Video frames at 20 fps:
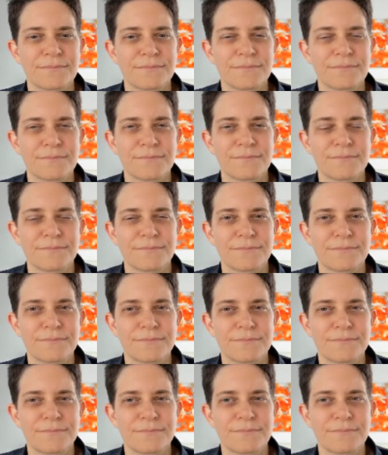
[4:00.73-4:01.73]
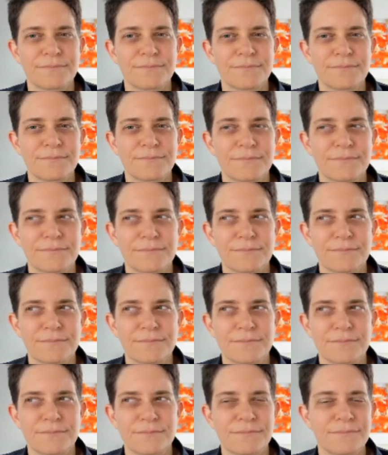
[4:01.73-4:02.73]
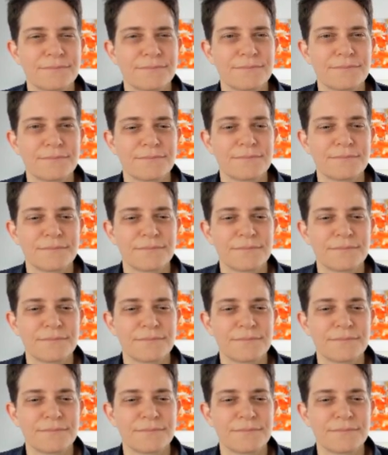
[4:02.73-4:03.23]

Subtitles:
No words are spoken by the person on screen.